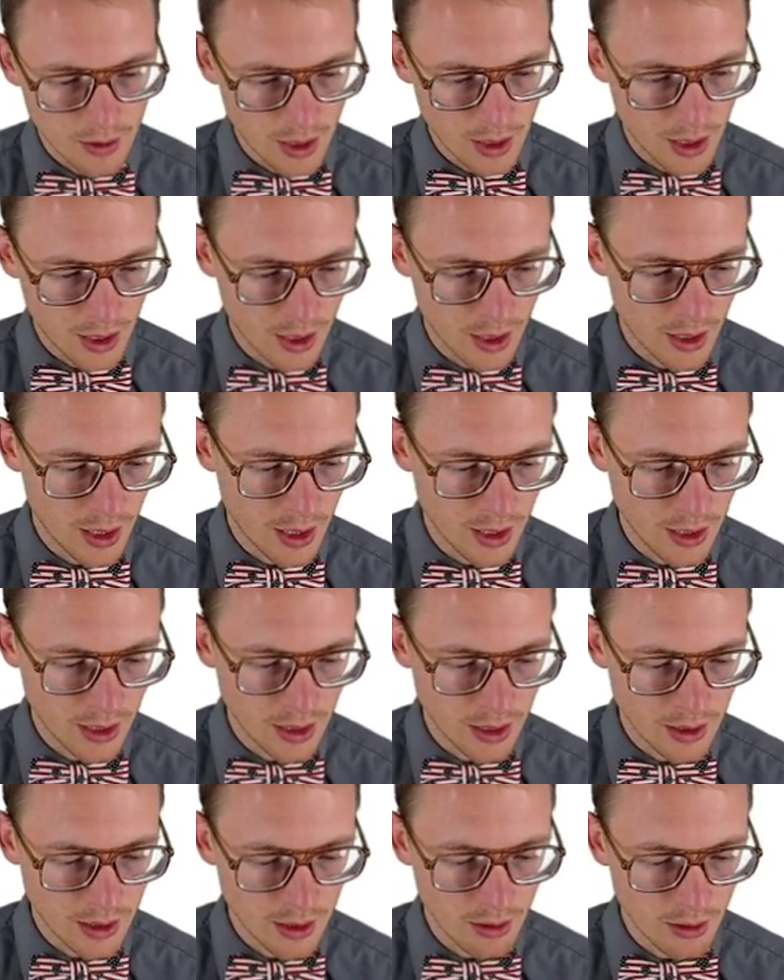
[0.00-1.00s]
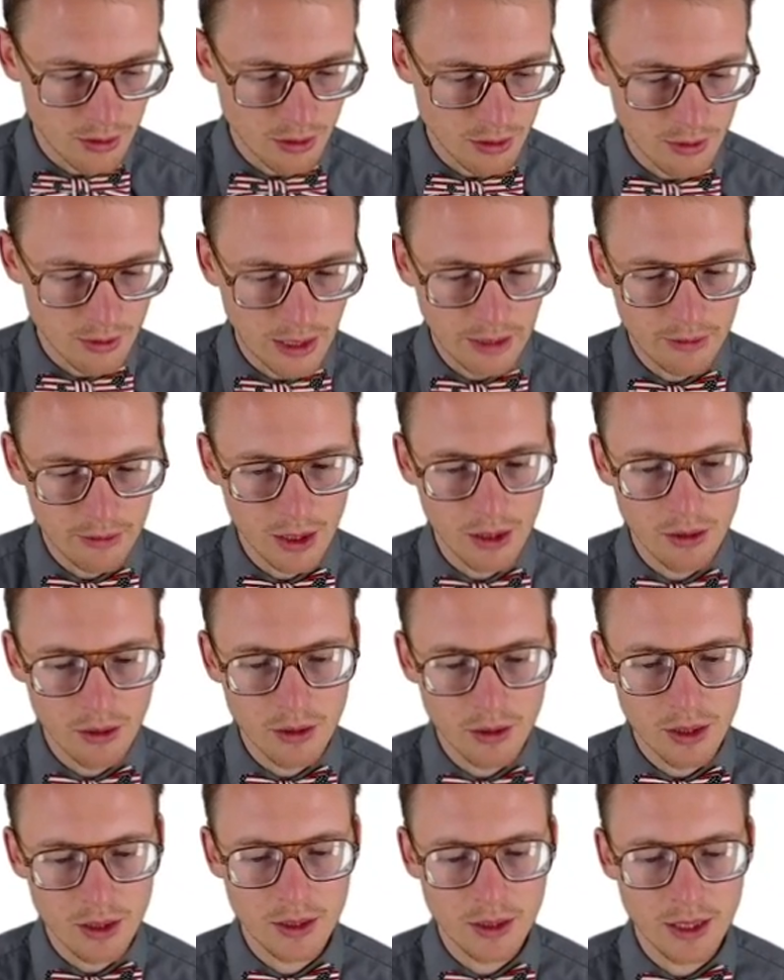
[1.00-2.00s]
And then go to
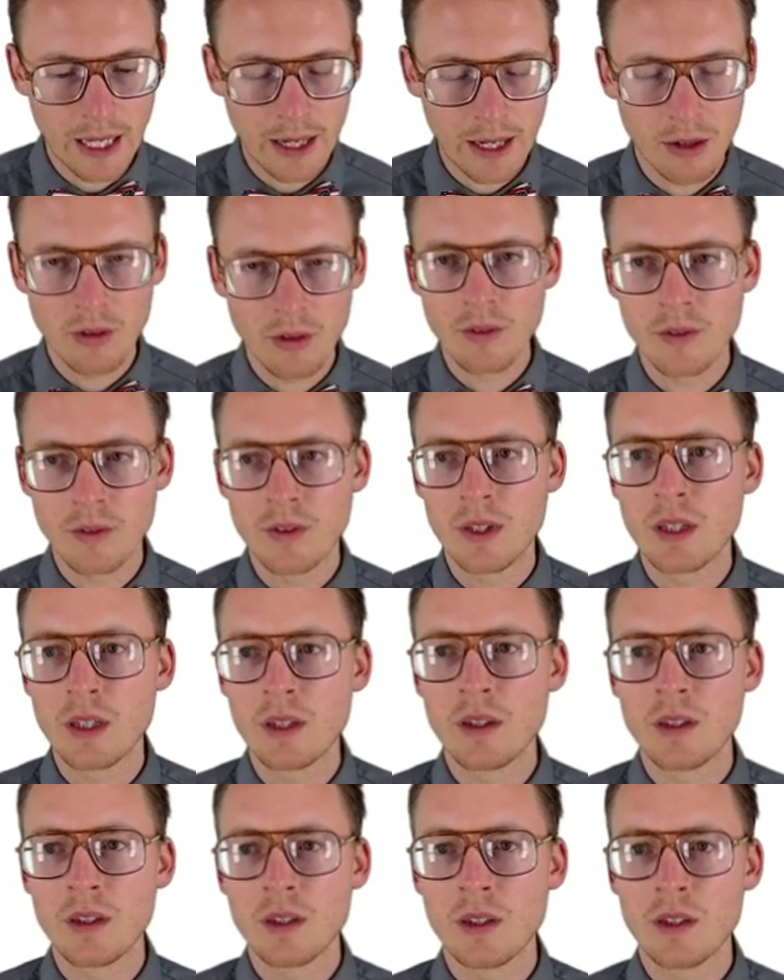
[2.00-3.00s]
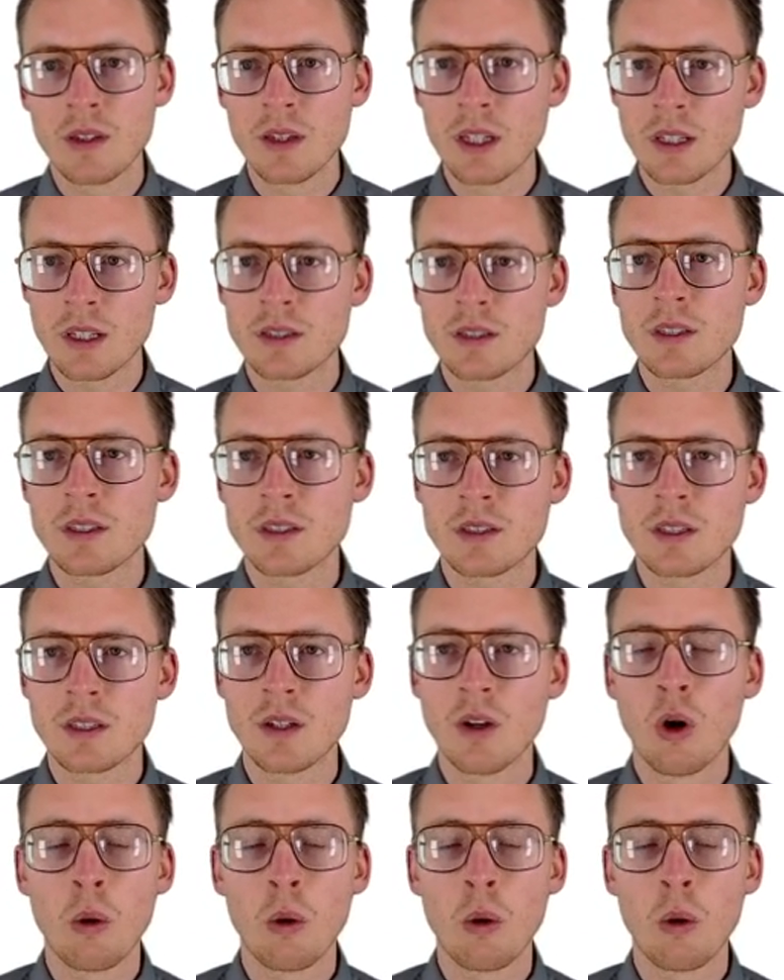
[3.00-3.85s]
download. Now, this is an